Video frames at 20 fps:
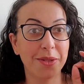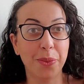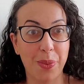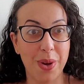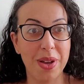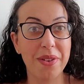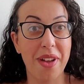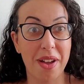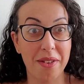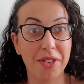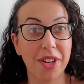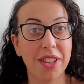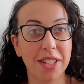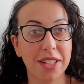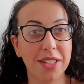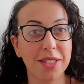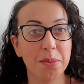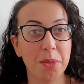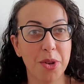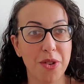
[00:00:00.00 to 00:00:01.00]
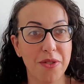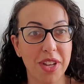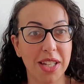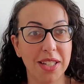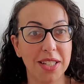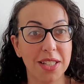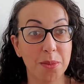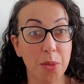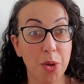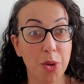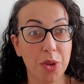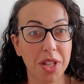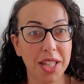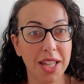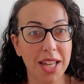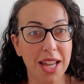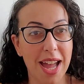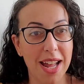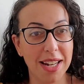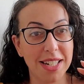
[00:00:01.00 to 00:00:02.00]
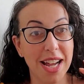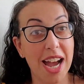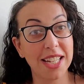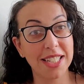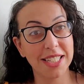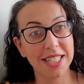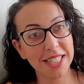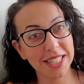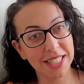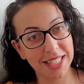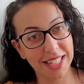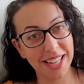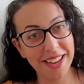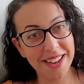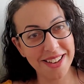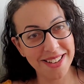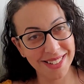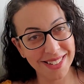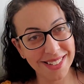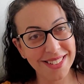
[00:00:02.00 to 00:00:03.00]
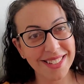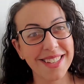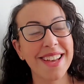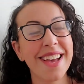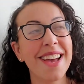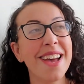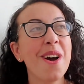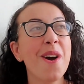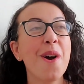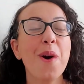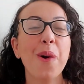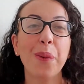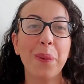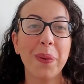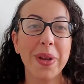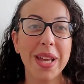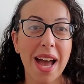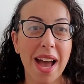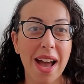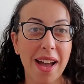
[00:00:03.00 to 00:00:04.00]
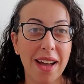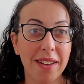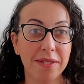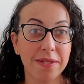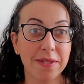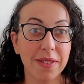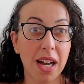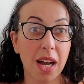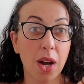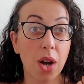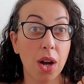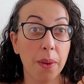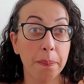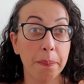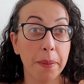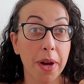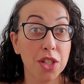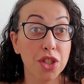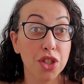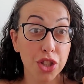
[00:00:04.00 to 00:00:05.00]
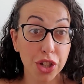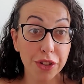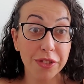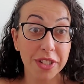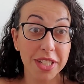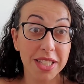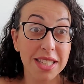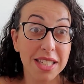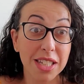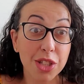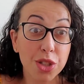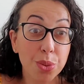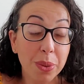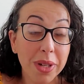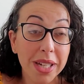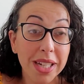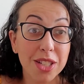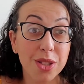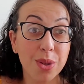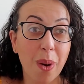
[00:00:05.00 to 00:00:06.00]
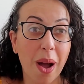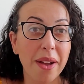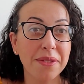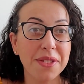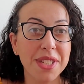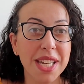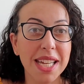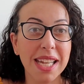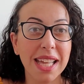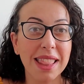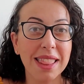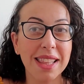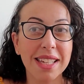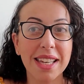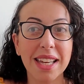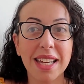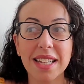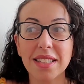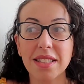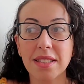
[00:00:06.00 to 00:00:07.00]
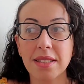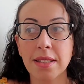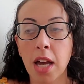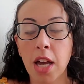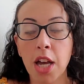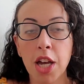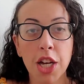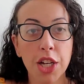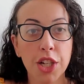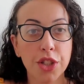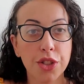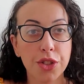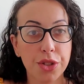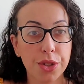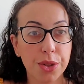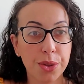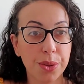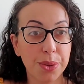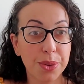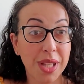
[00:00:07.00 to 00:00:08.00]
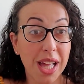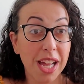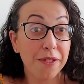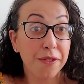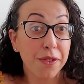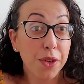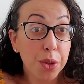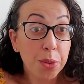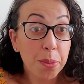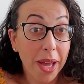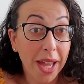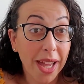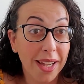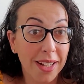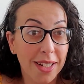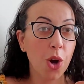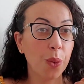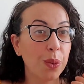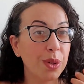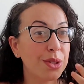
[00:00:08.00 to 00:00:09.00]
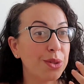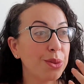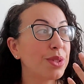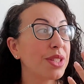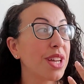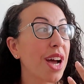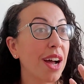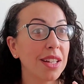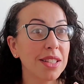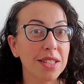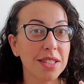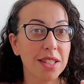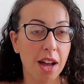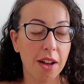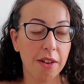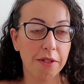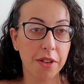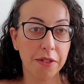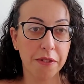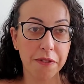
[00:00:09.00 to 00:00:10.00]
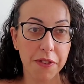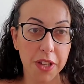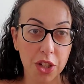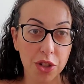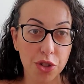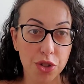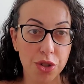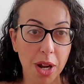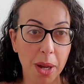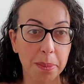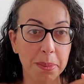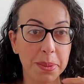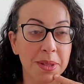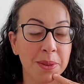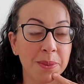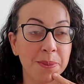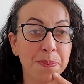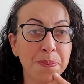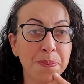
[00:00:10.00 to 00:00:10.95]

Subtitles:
if everything is moving smoothly and ideally, we have a service each week. So I've taken the kids to like food bank. We do tons of field trips.